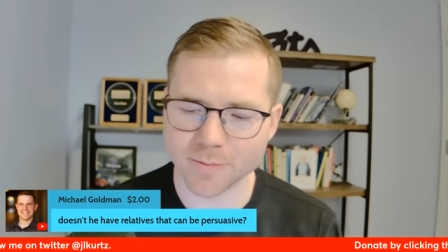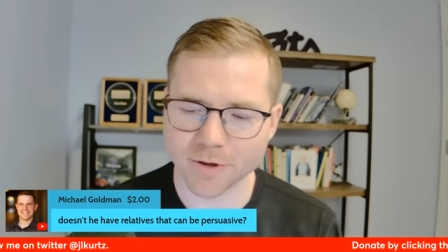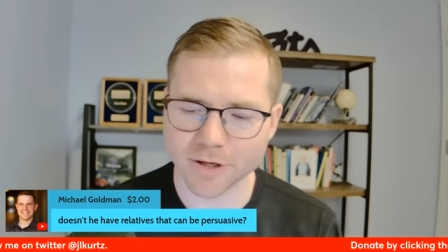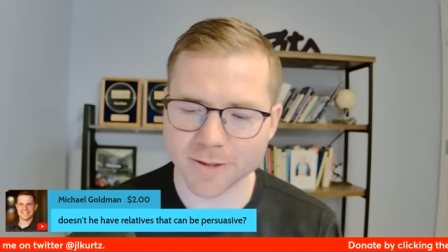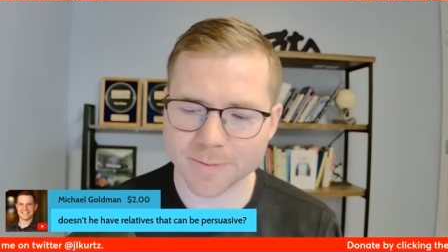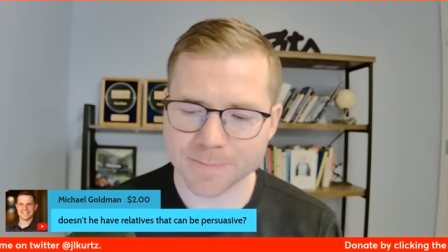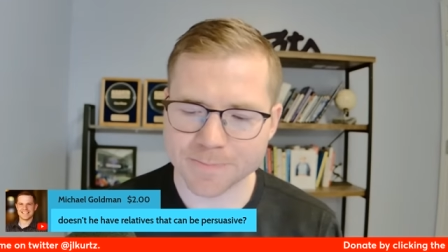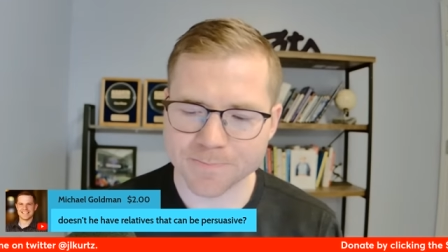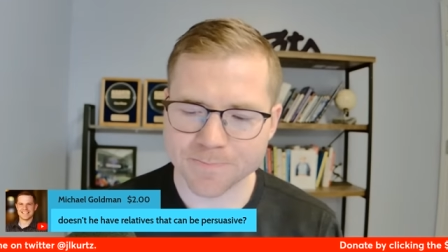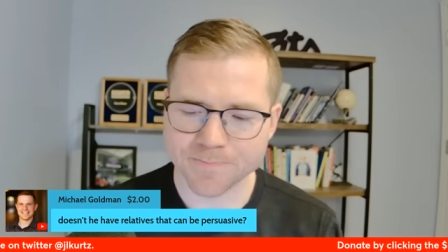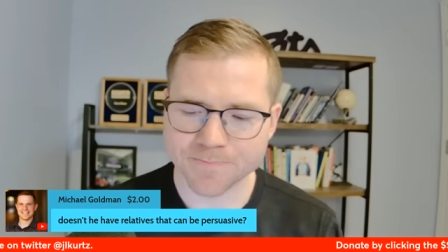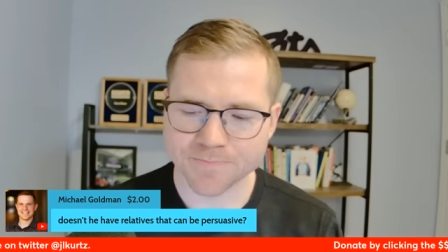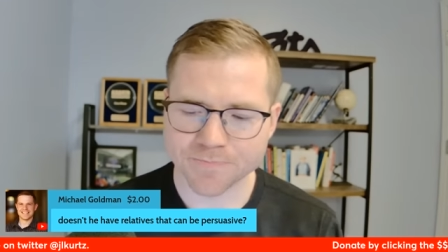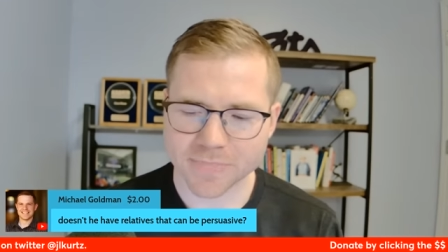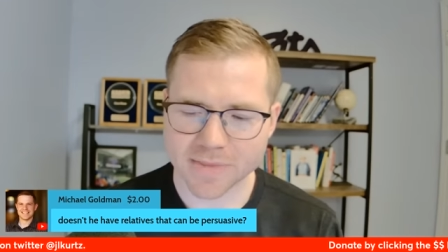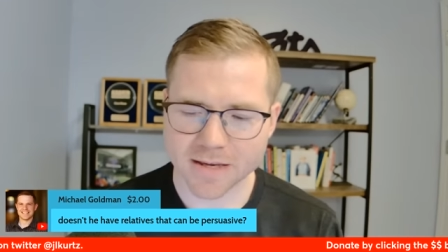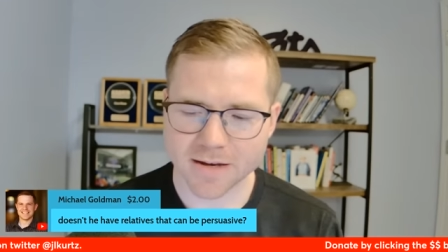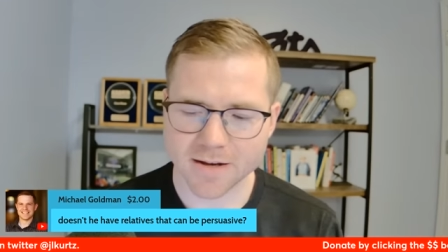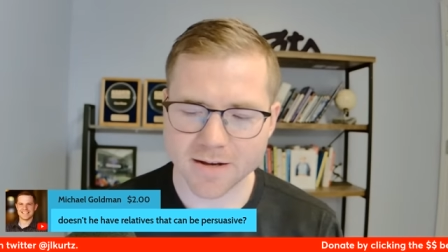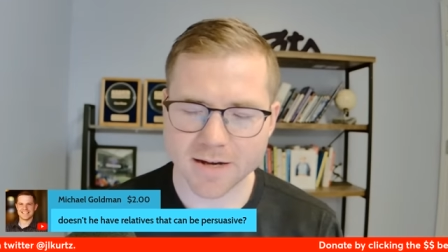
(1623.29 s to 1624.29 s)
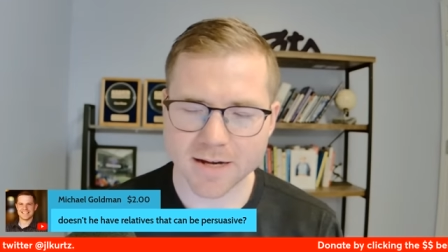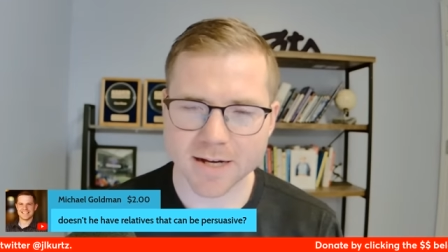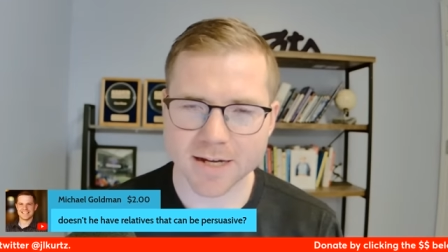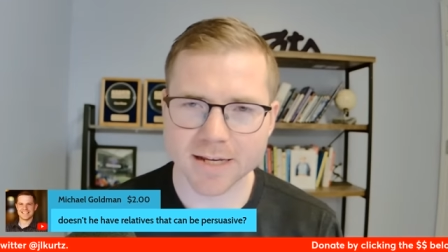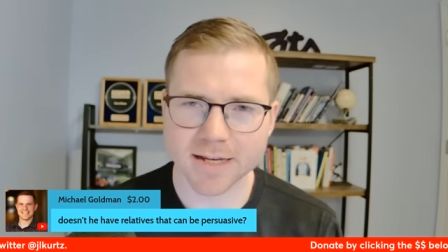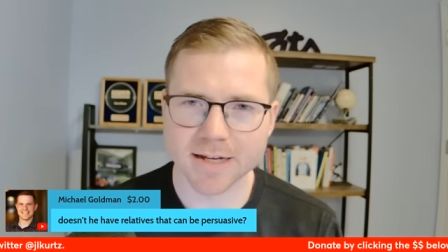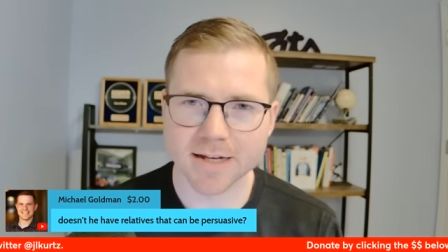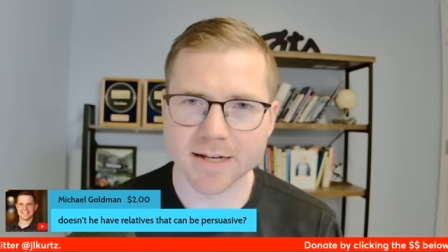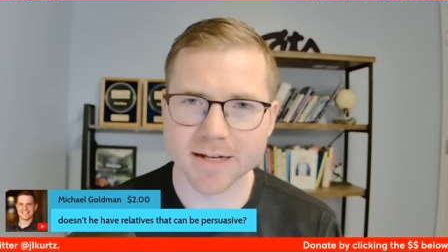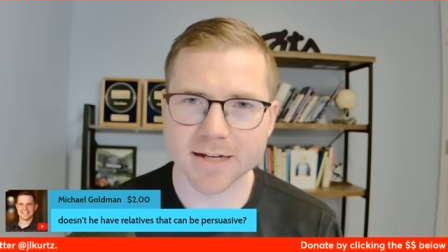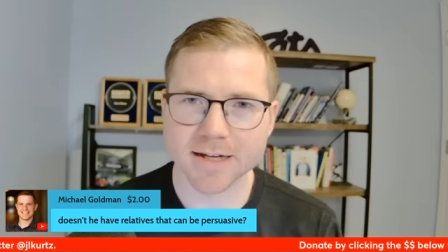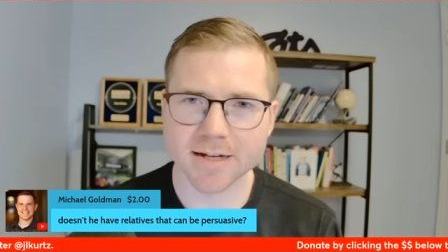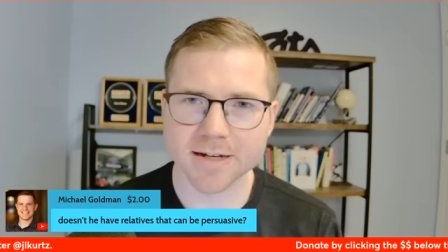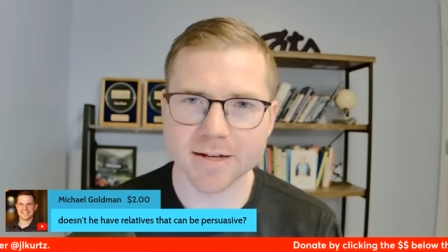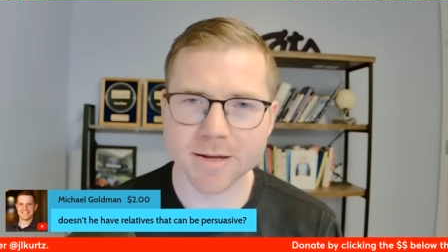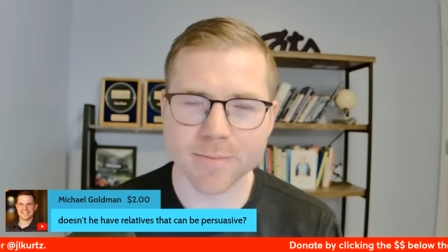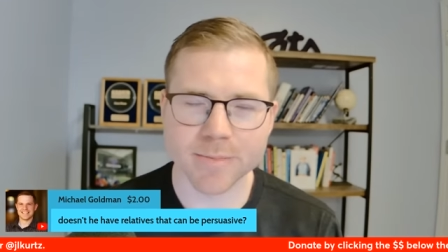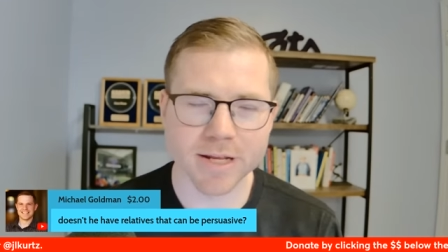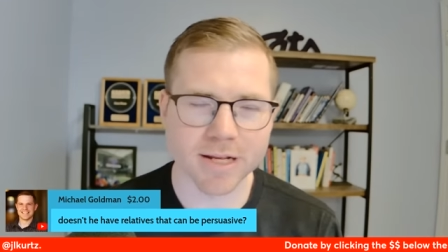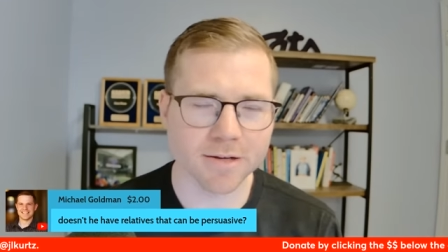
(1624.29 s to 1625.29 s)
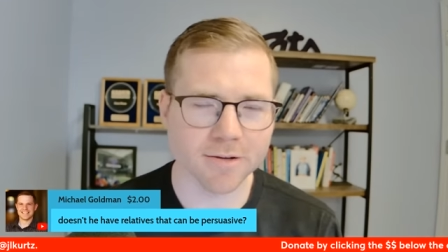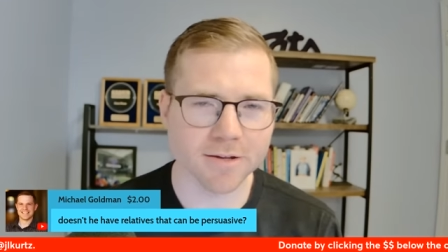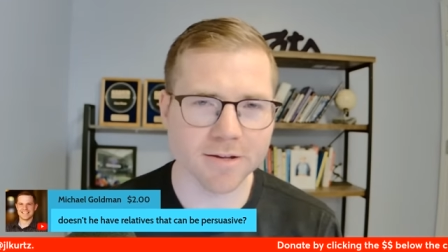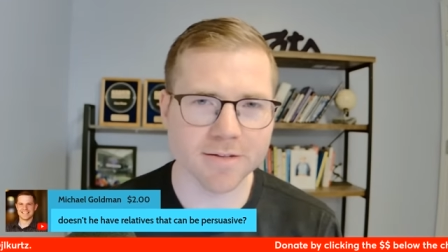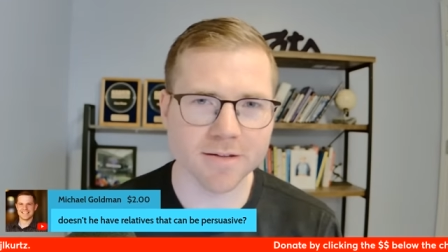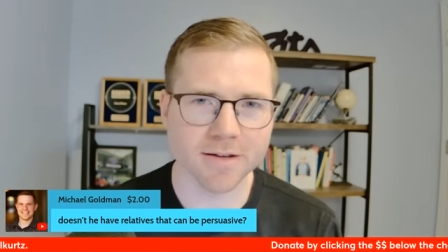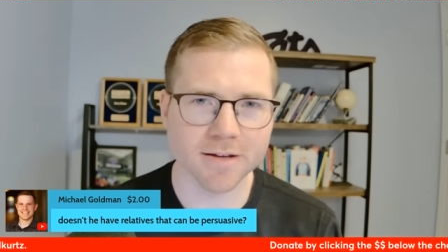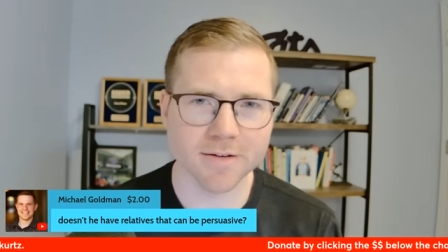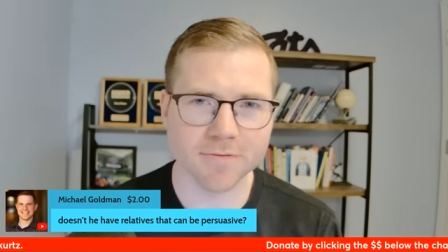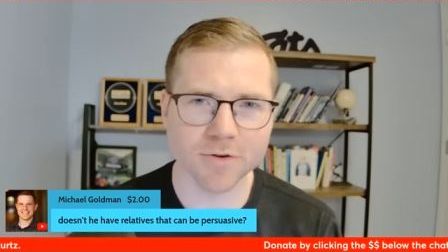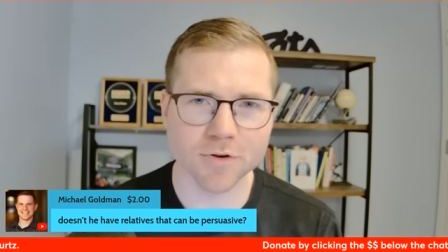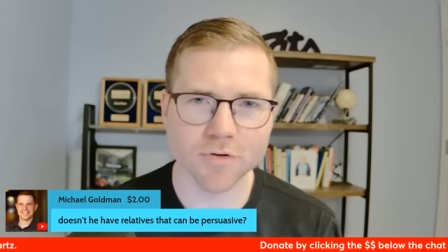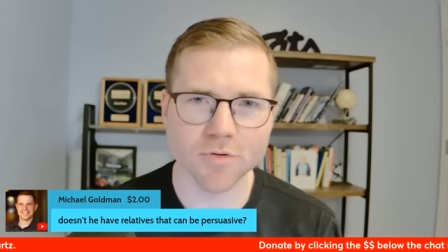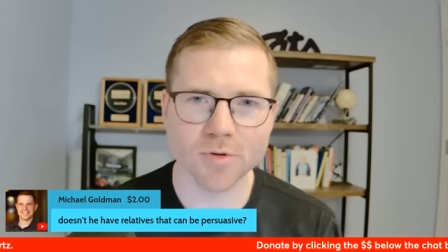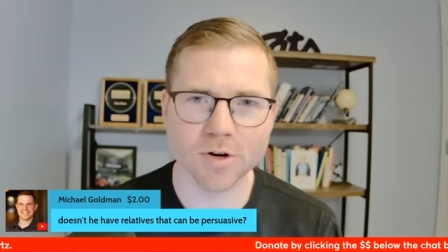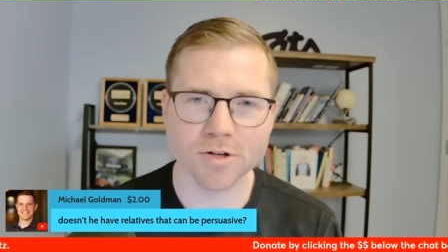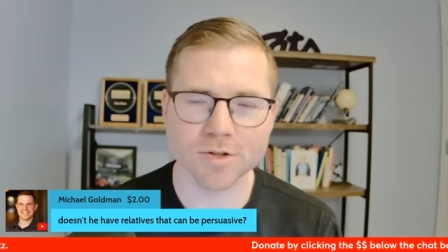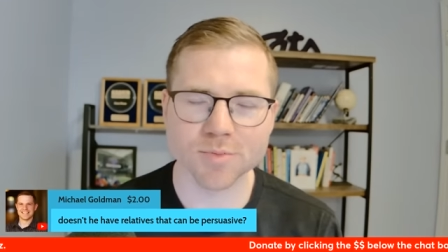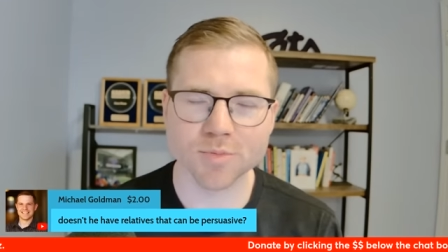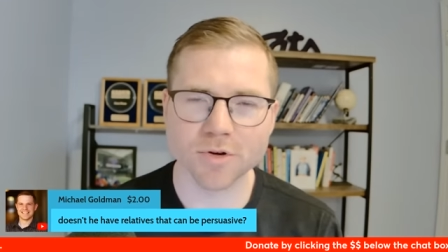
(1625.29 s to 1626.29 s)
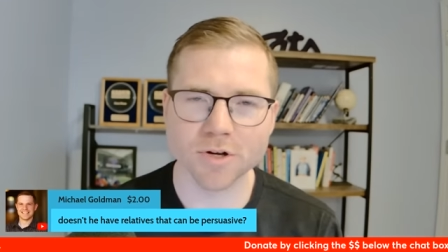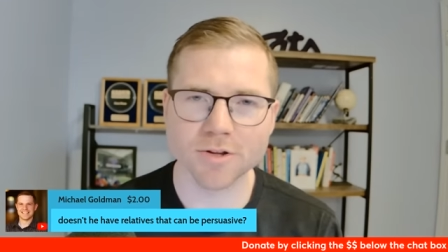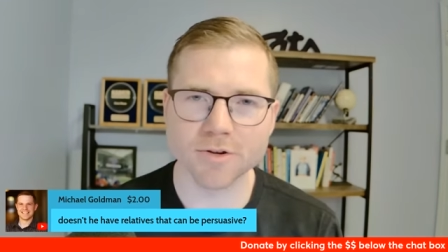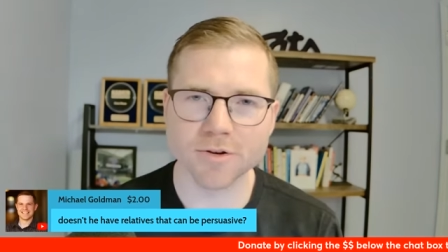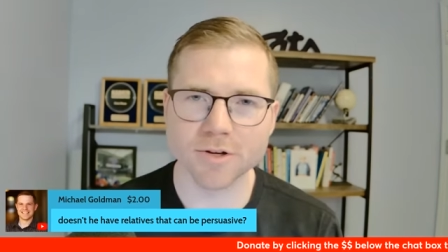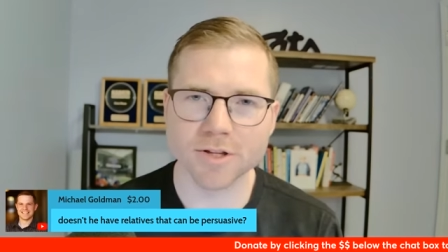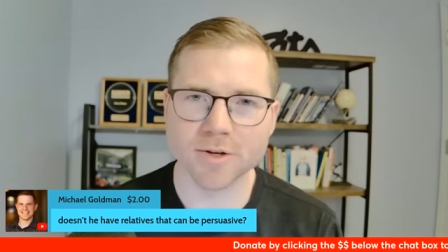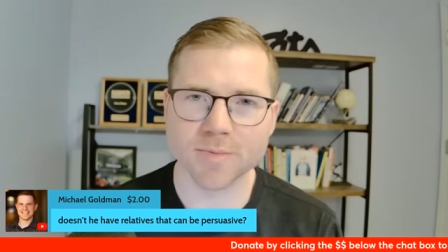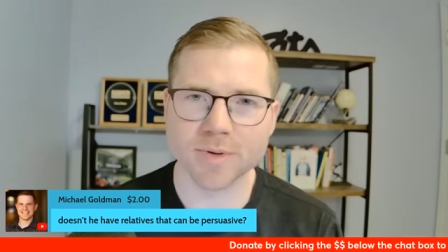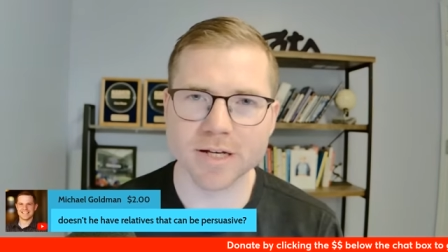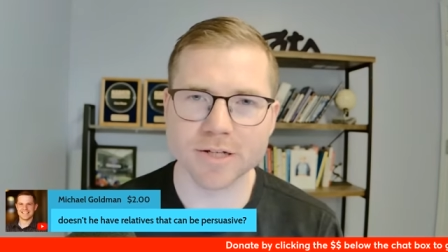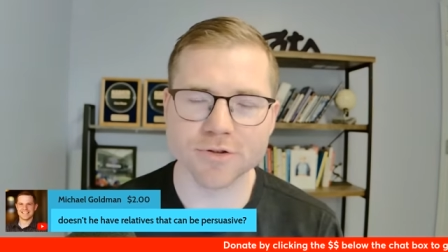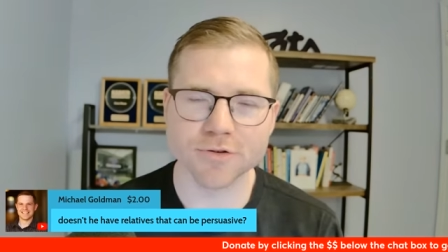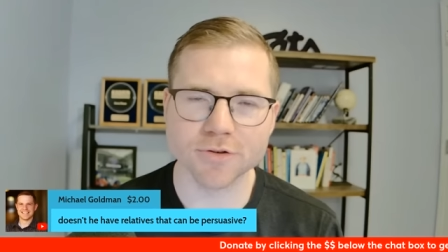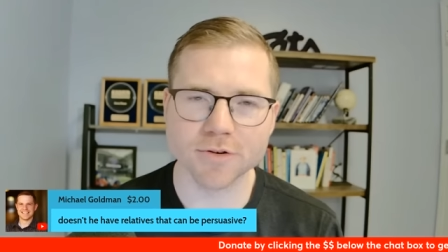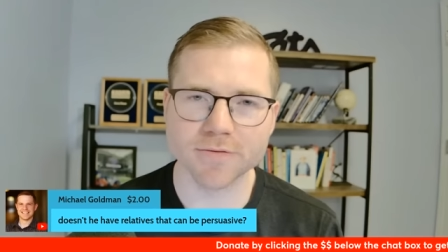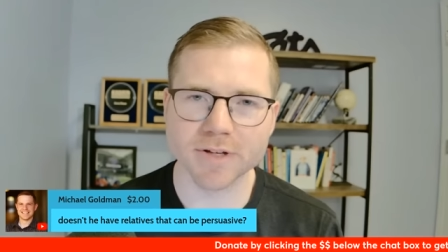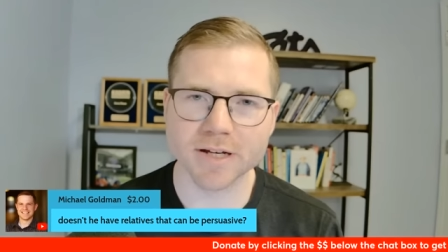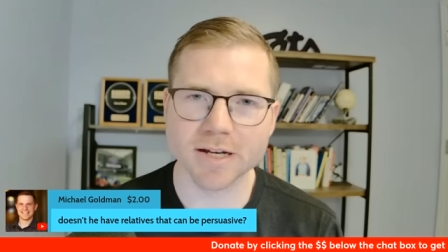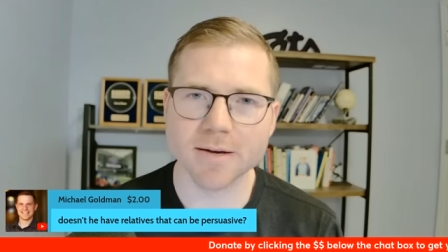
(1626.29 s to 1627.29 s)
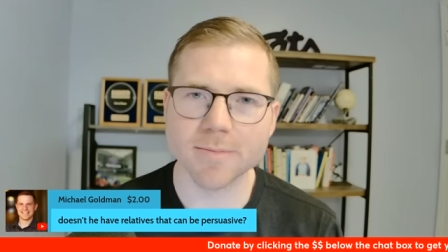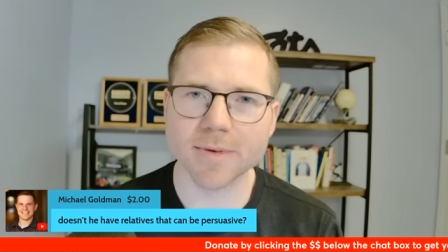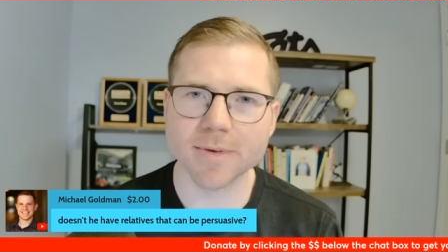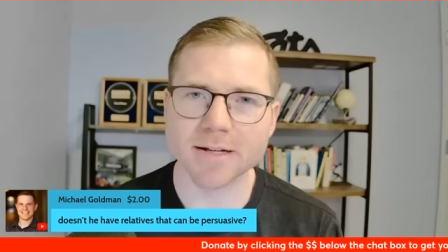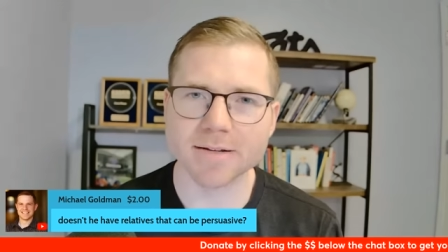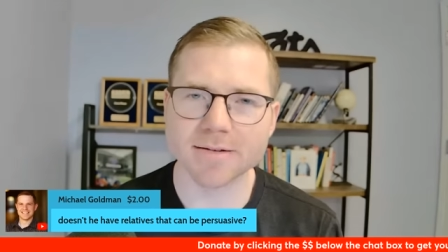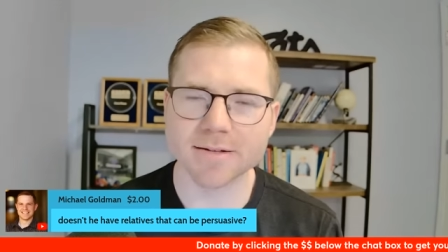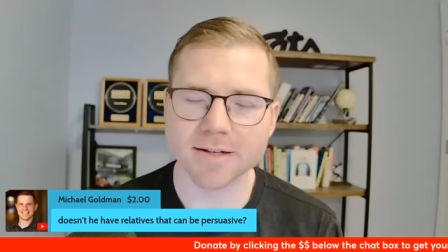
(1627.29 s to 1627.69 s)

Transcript: But I immediately think of Yormark's brother and the picture of them at,